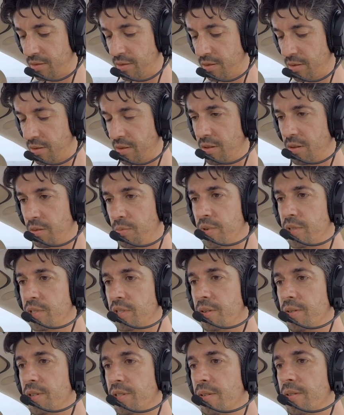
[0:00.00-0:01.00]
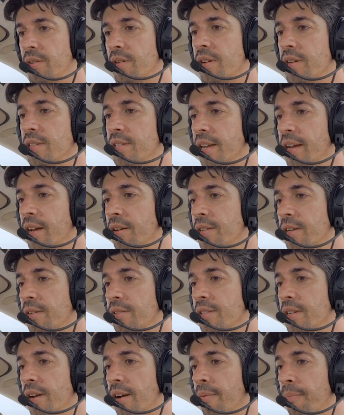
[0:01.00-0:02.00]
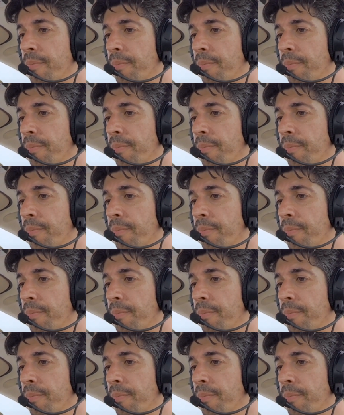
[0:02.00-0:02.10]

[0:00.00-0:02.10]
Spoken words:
1009, Tango Delta Sierra.